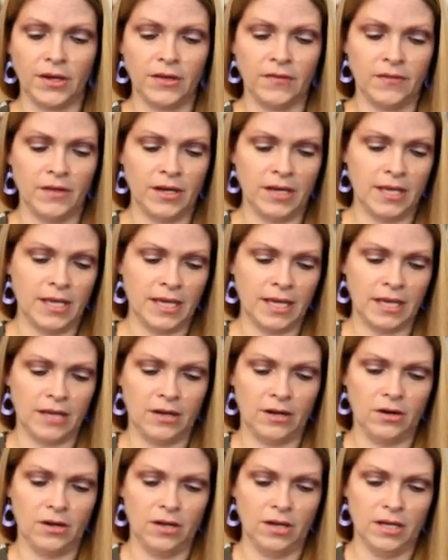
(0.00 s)
And then
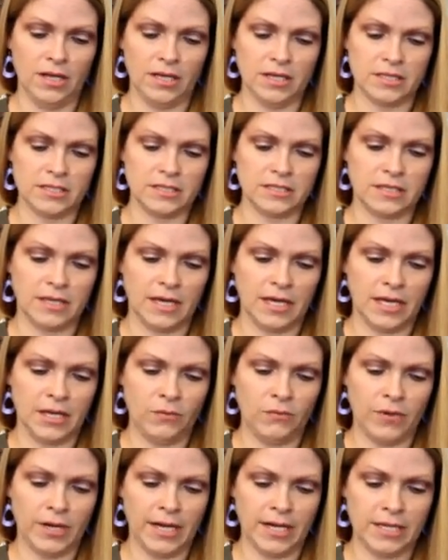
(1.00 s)
again,
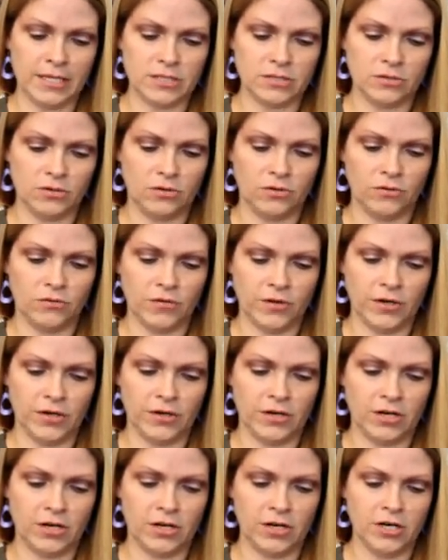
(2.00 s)
sideways over
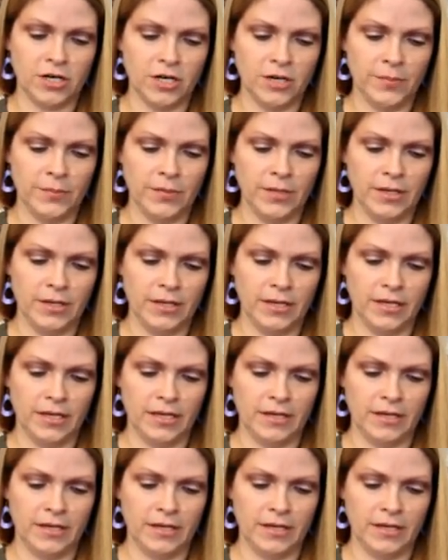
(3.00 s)
your arm,